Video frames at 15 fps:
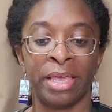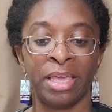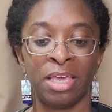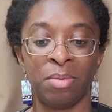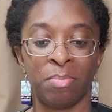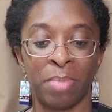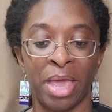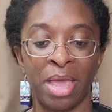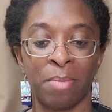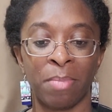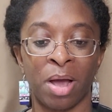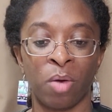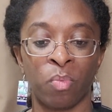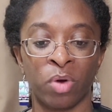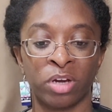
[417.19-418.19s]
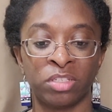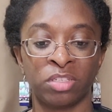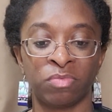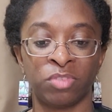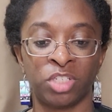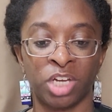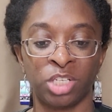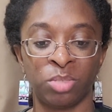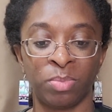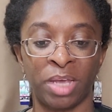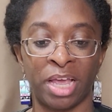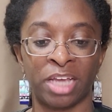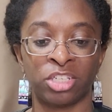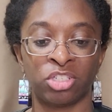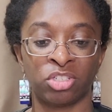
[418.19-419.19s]
He made my words of
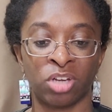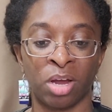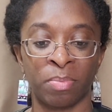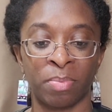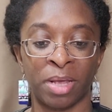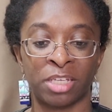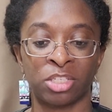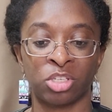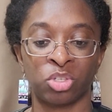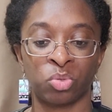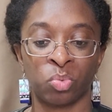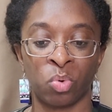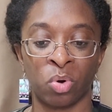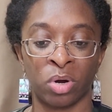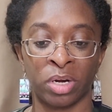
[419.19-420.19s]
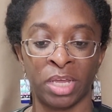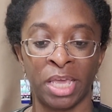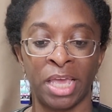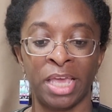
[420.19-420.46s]
judgment as sharp as a sword.